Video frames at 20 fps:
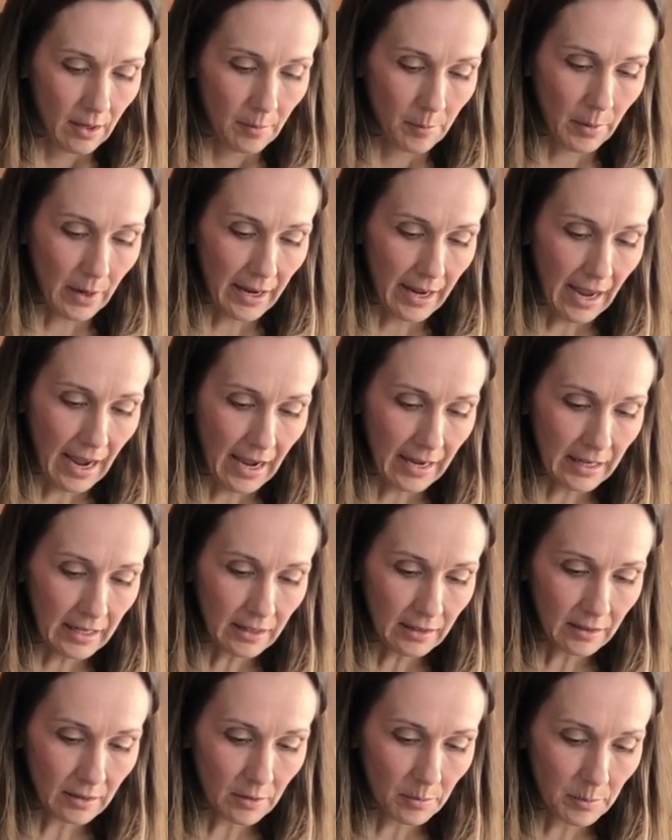By adding
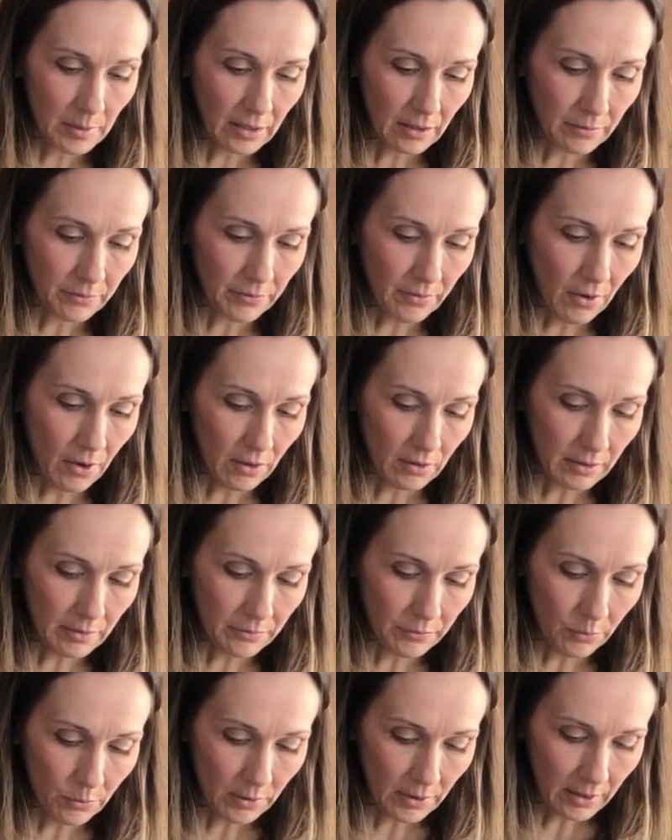a little bit of
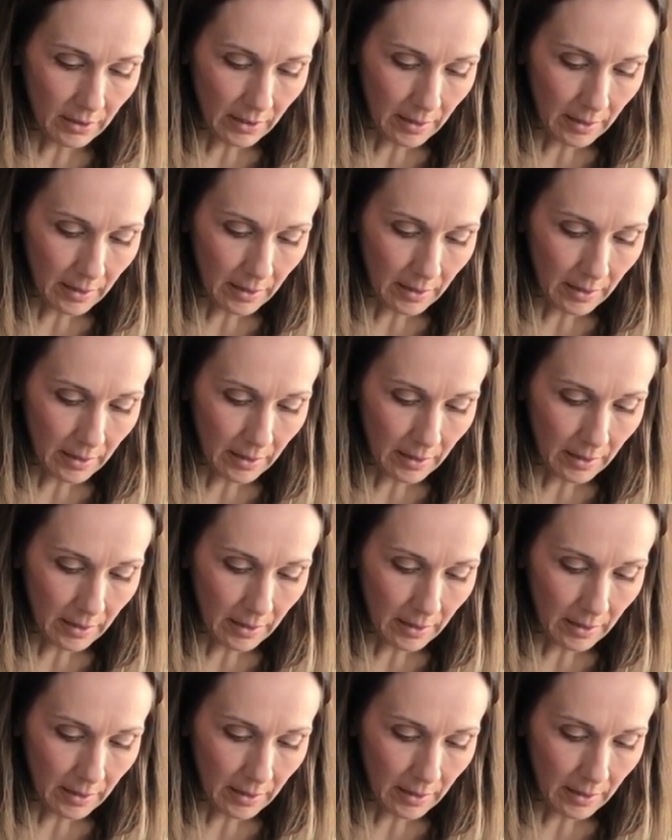olive oil,